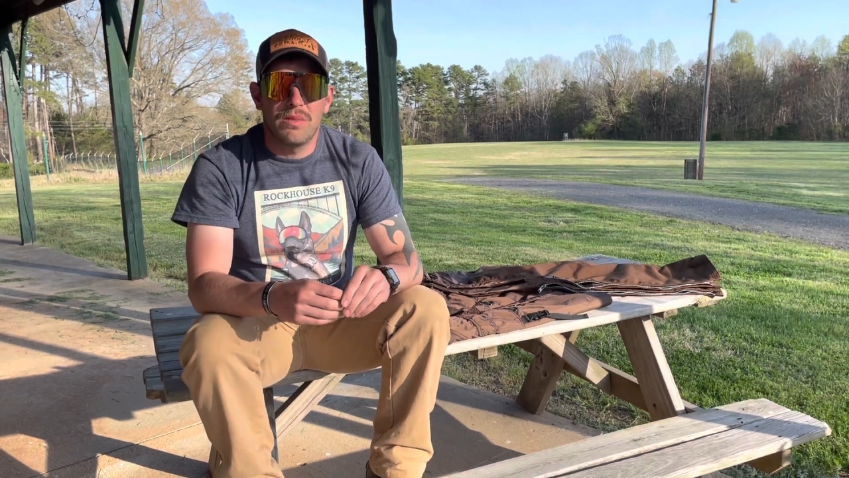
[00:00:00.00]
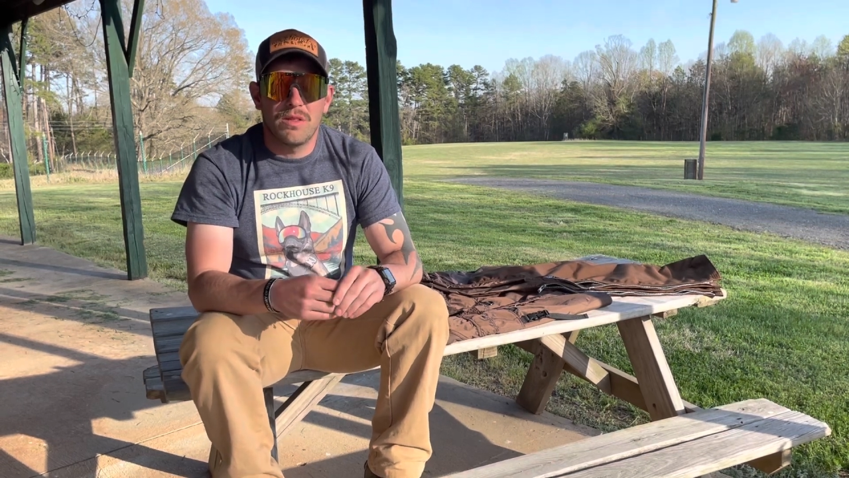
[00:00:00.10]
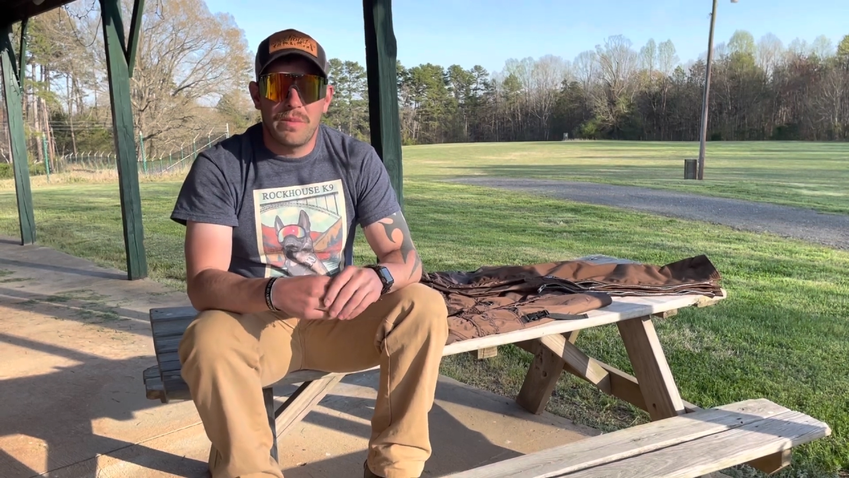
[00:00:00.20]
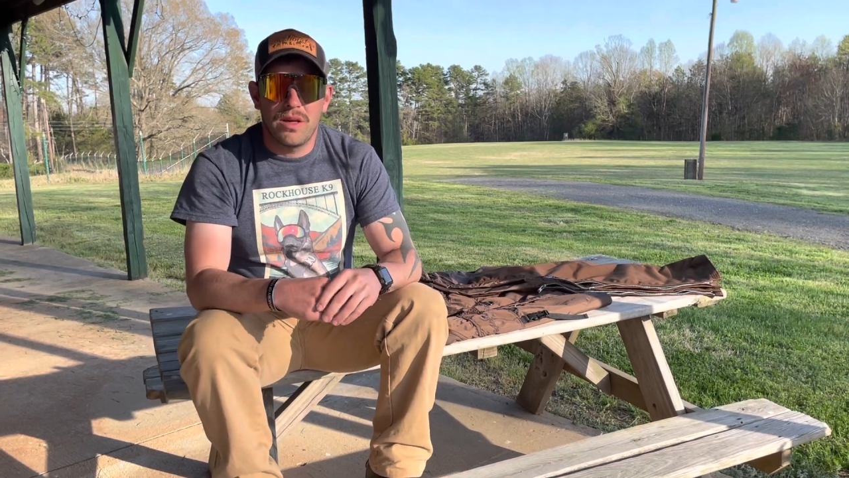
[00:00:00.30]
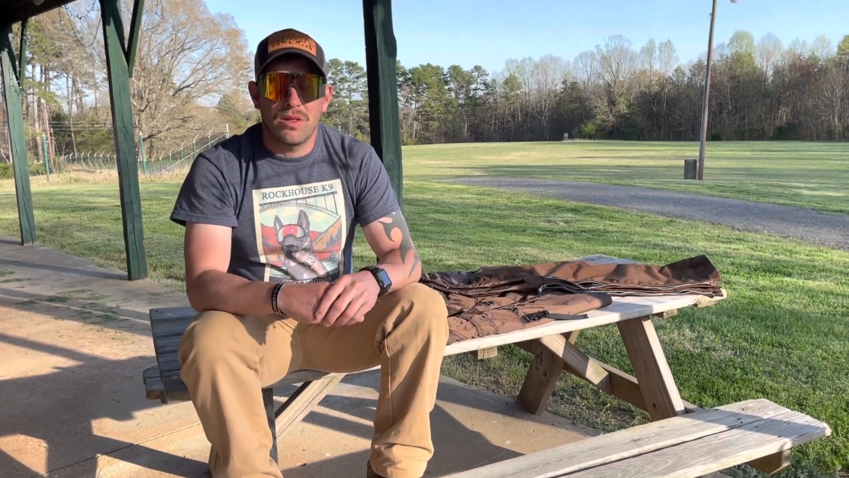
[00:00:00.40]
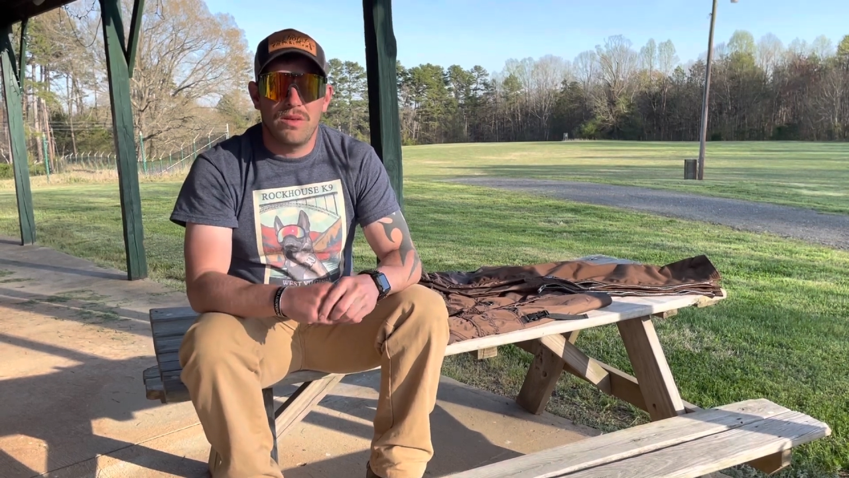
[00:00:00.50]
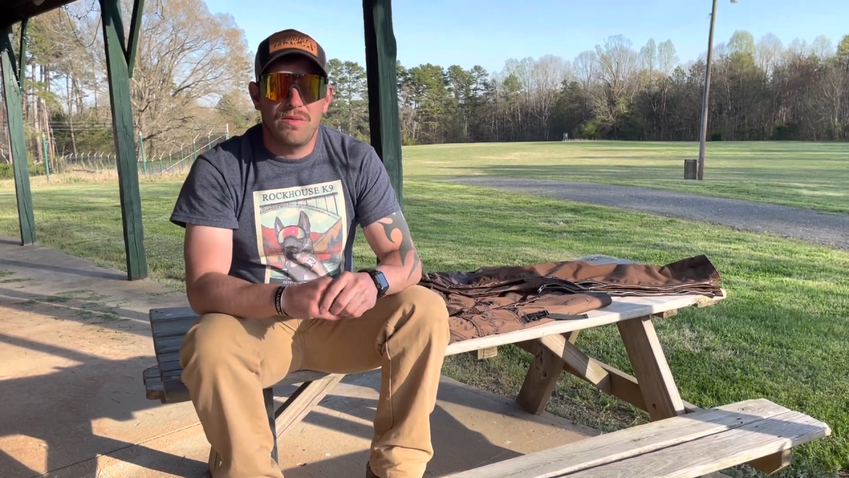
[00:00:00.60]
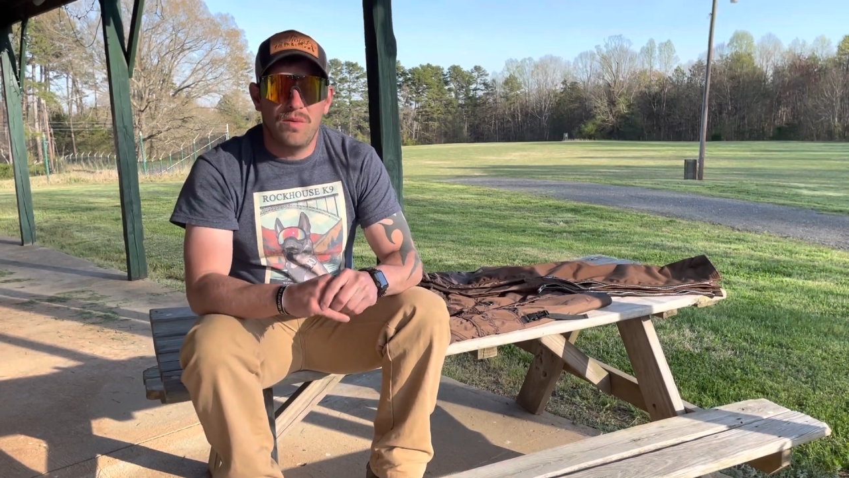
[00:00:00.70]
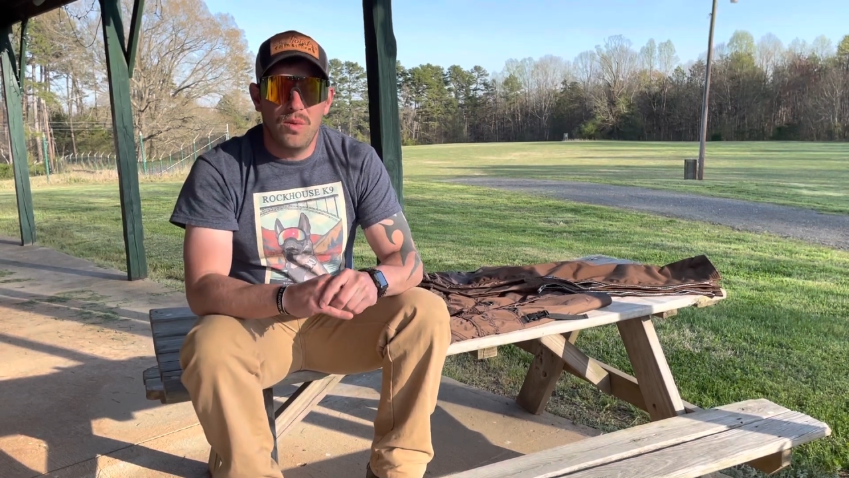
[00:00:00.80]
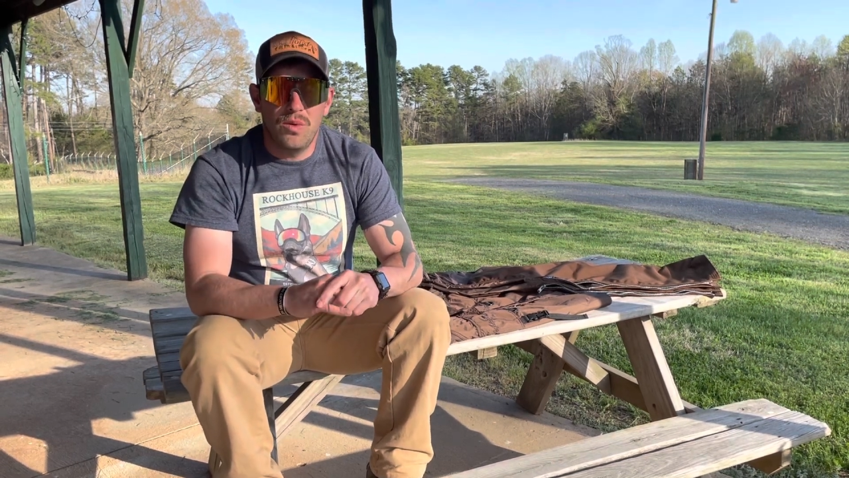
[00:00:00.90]
especially
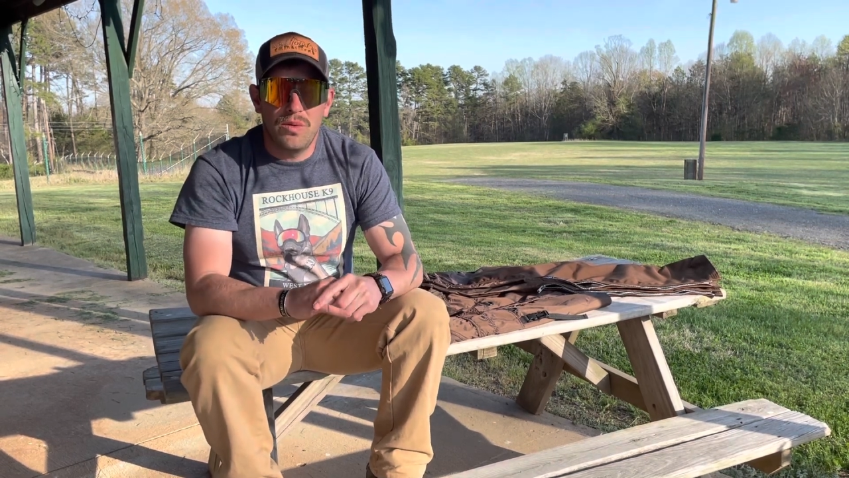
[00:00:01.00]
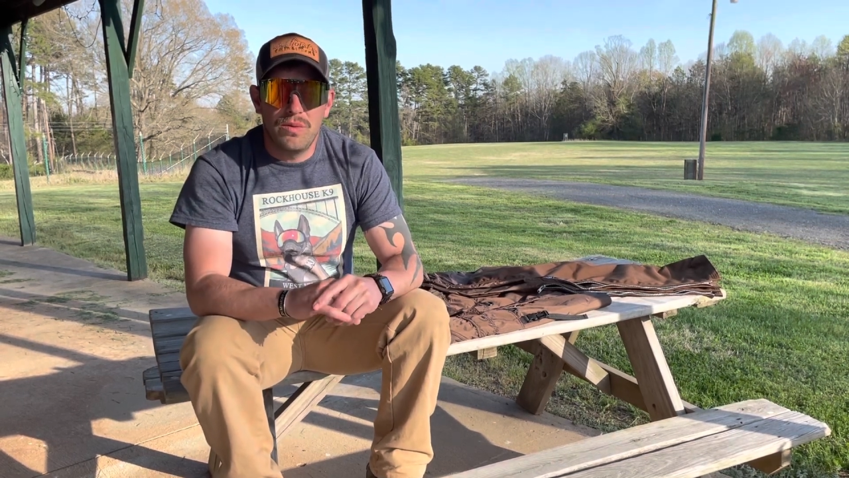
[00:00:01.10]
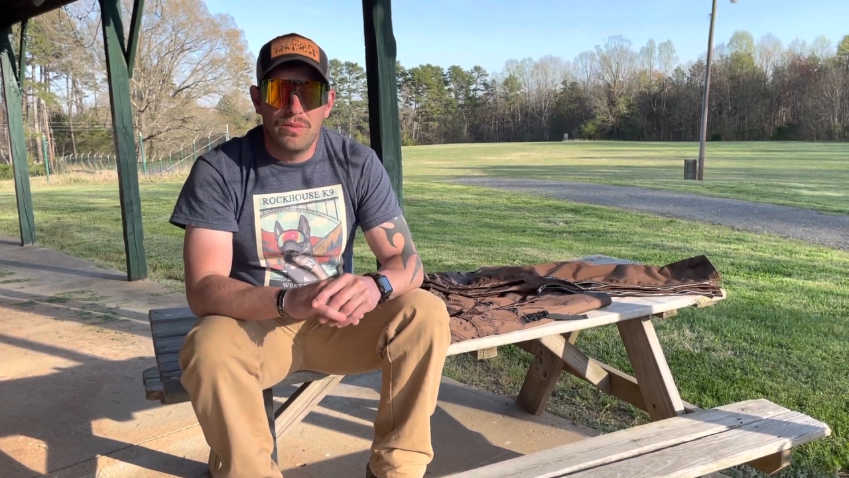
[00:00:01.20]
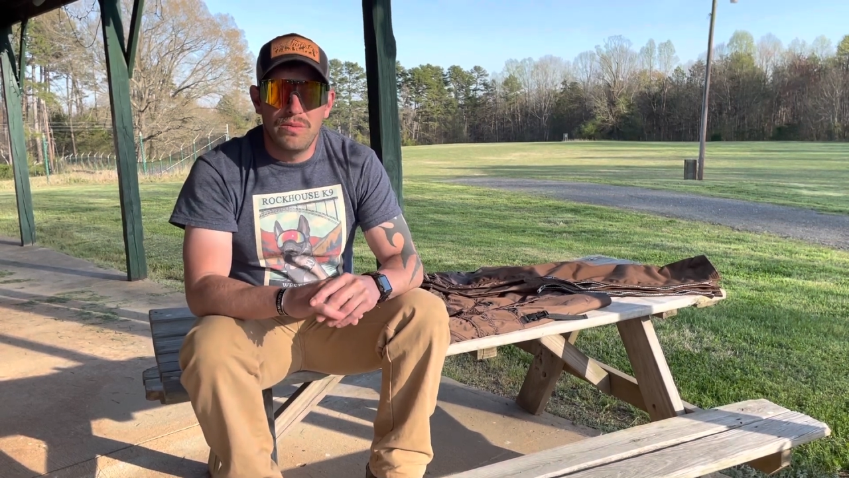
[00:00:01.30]
for